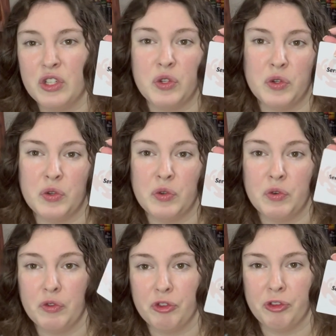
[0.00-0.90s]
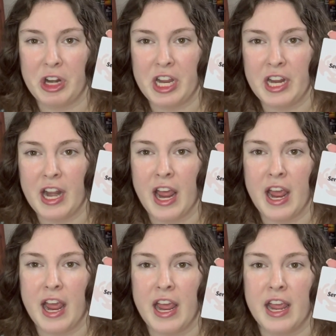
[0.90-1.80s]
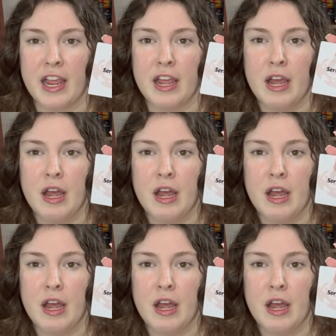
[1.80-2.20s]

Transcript: to read a